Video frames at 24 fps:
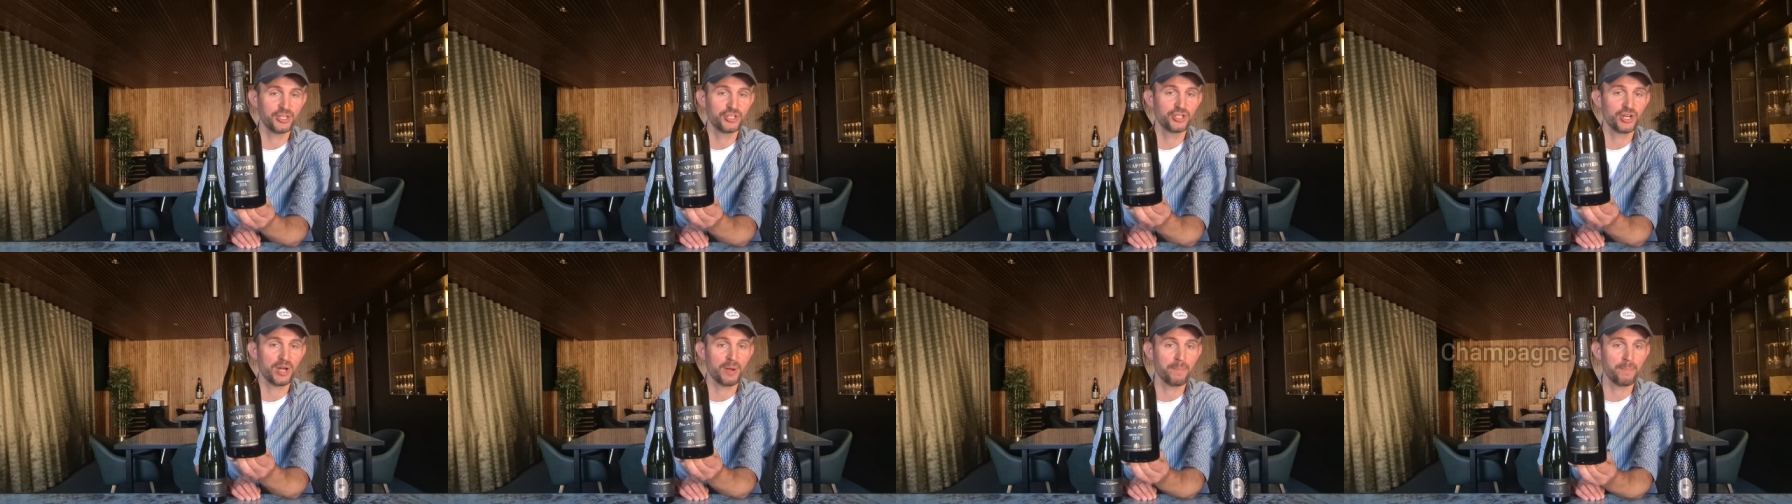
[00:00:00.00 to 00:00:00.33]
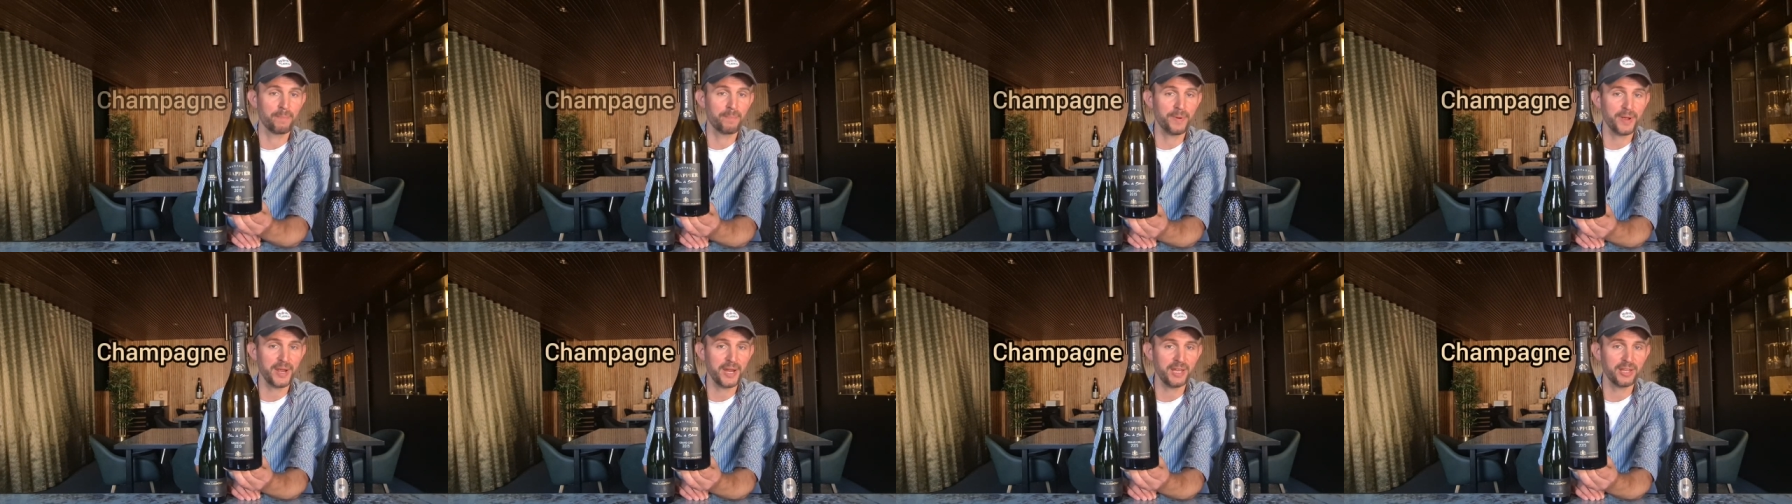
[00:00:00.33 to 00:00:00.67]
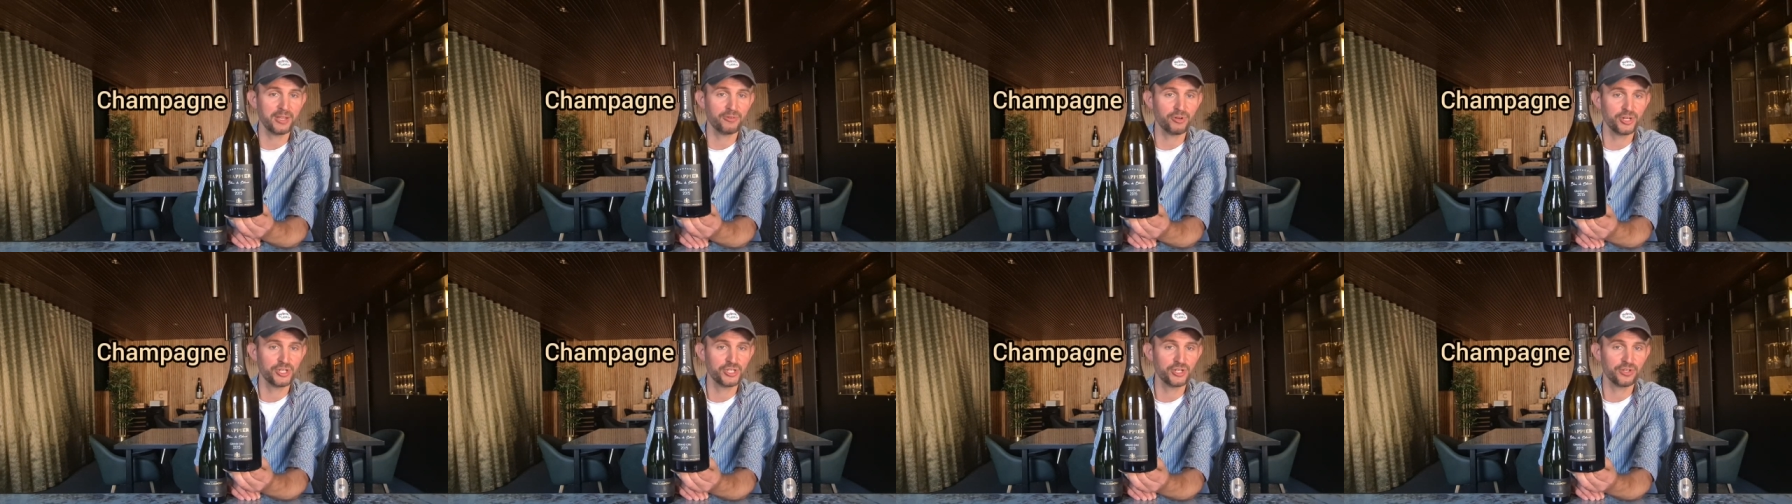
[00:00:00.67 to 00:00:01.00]

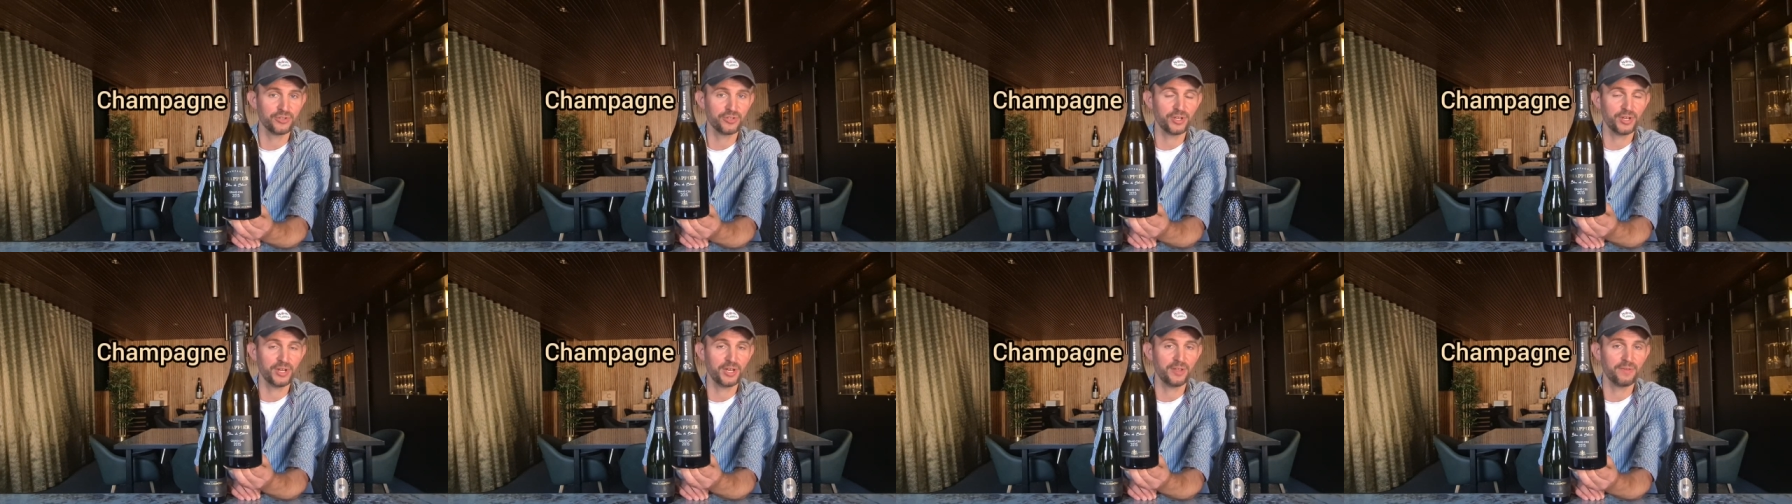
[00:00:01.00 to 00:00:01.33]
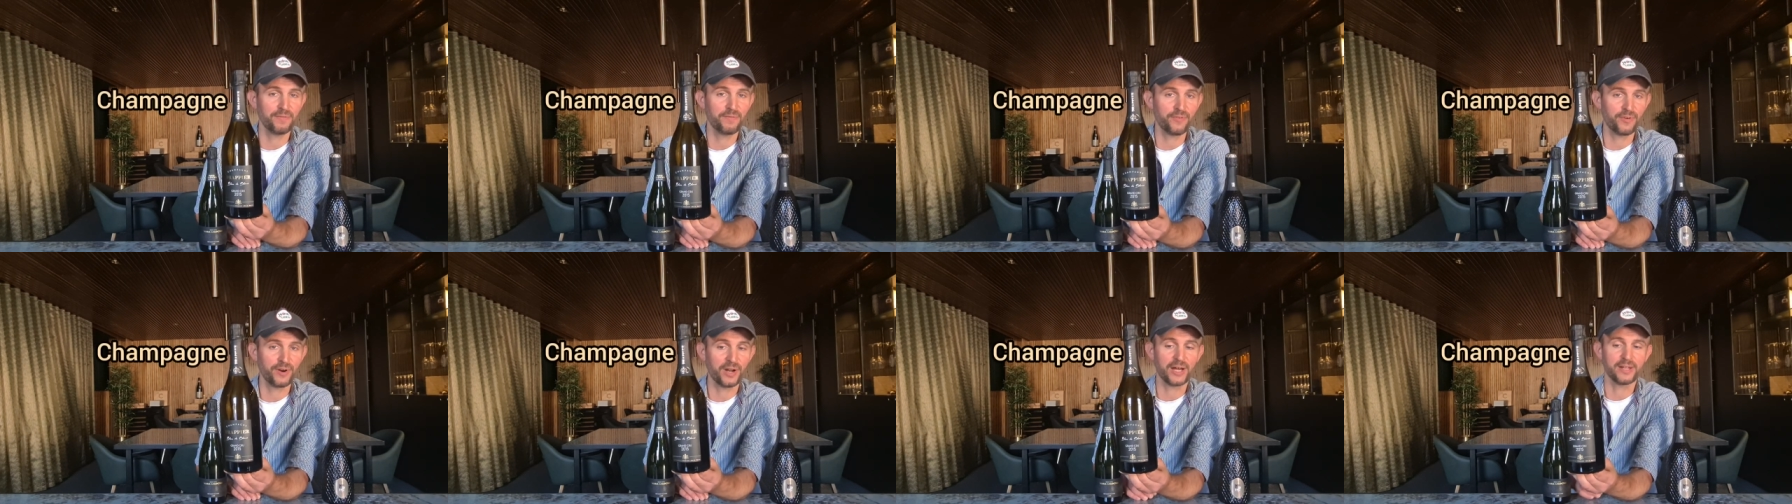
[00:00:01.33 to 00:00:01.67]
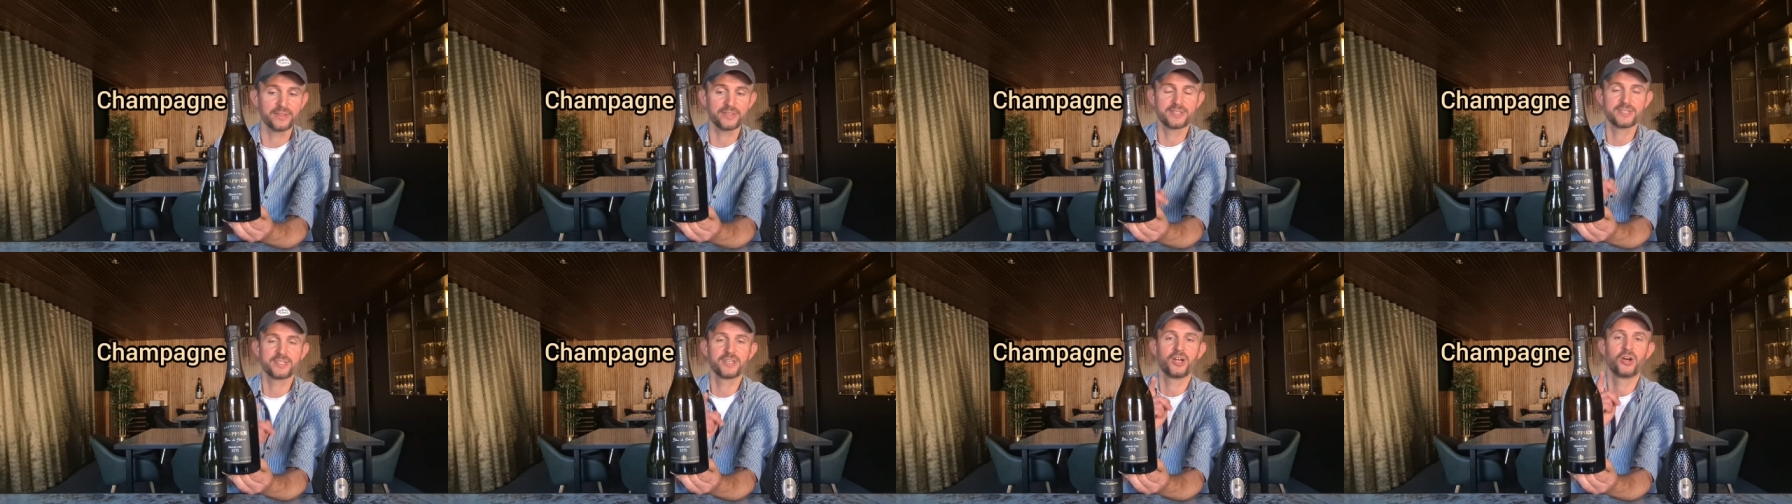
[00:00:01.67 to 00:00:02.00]
Champagne region in
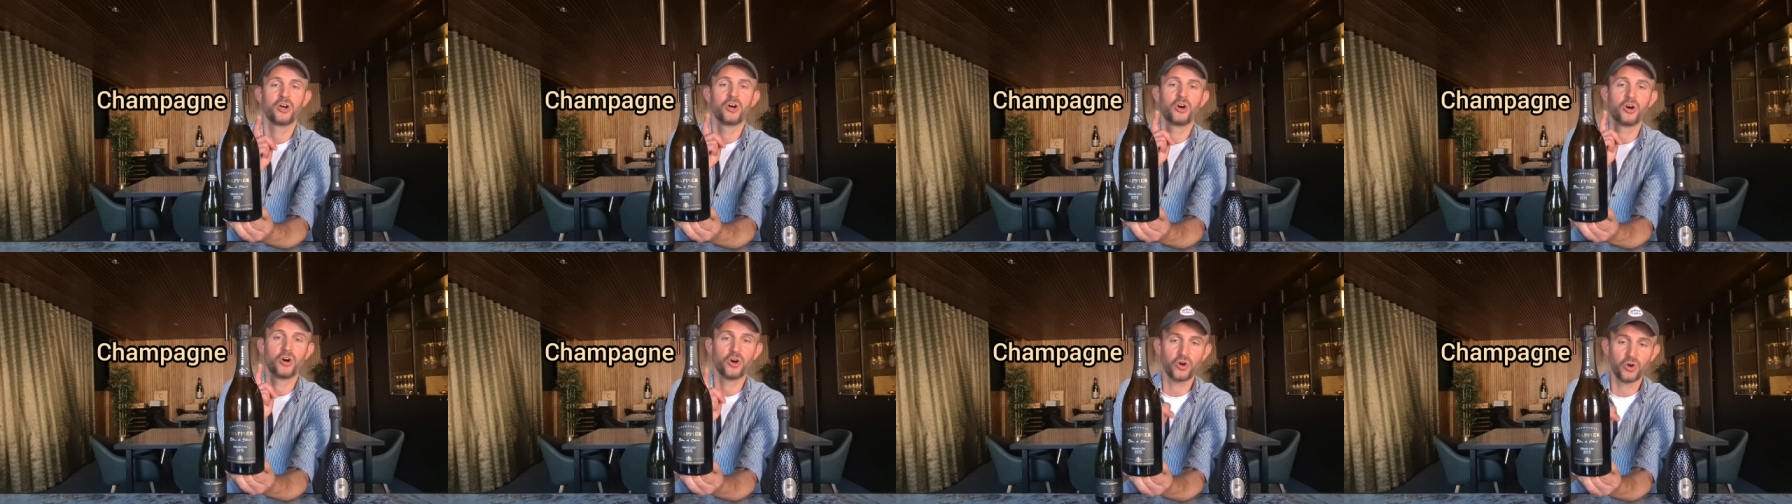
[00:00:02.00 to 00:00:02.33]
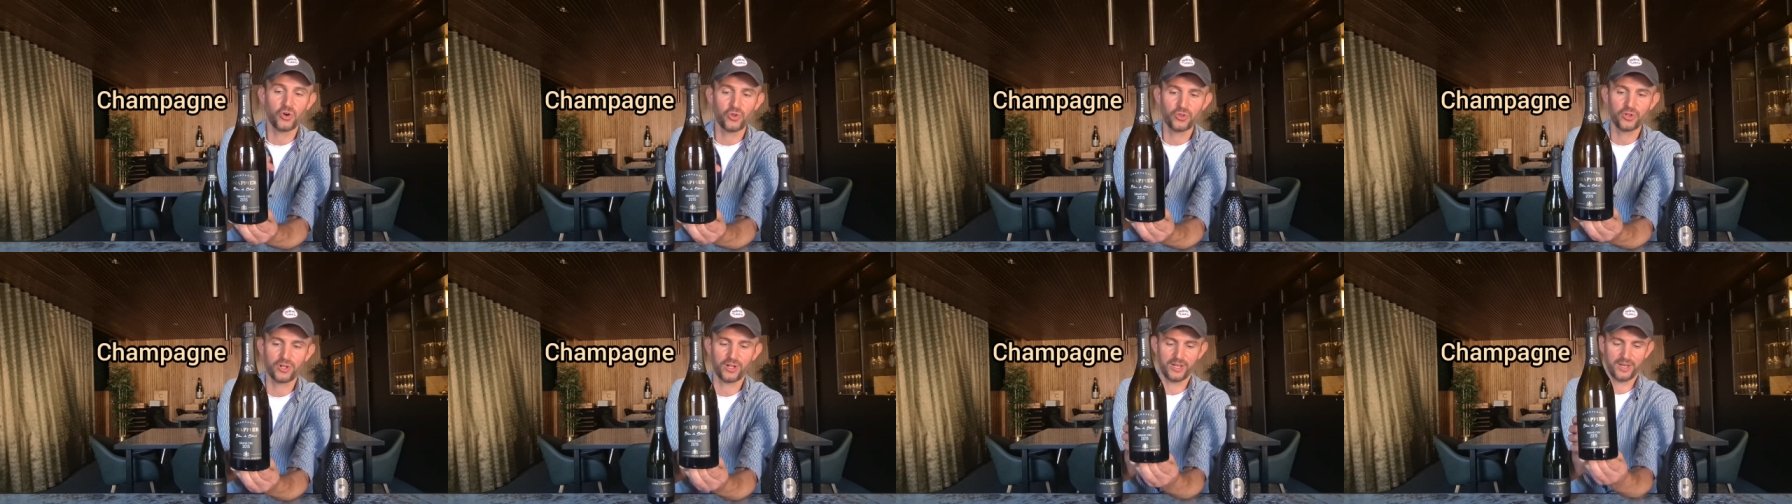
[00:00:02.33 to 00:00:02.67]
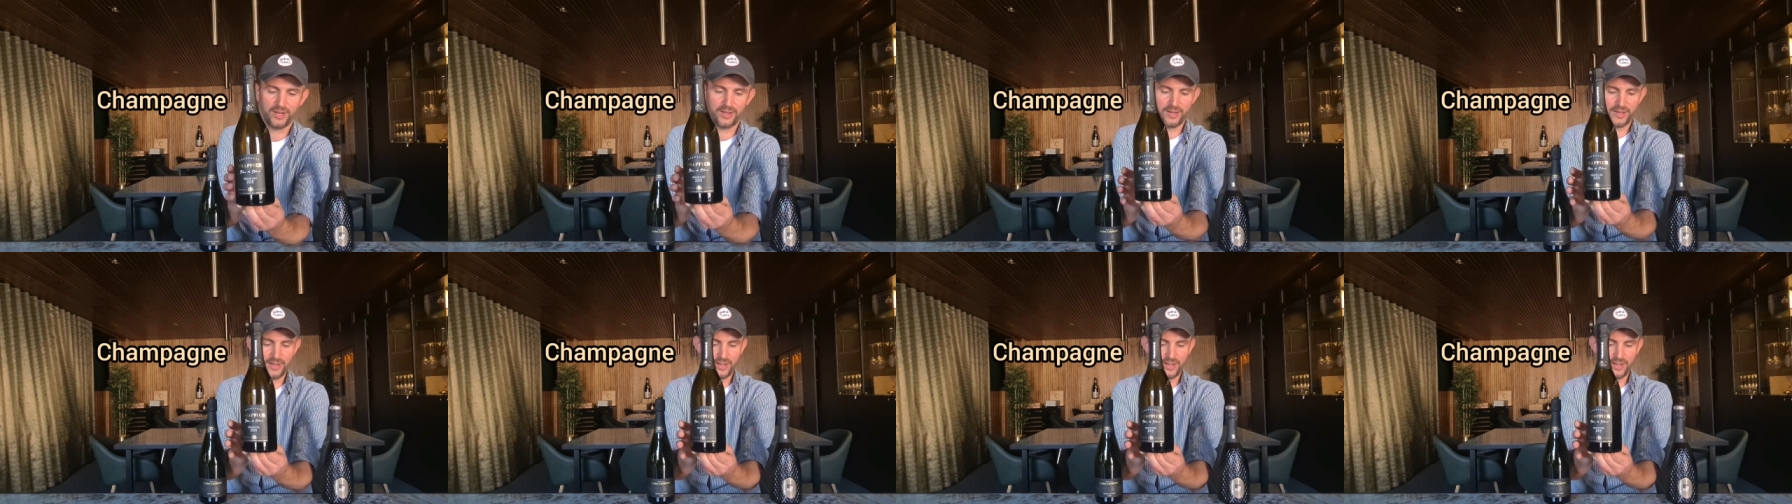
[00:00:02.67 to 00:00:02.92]
France only.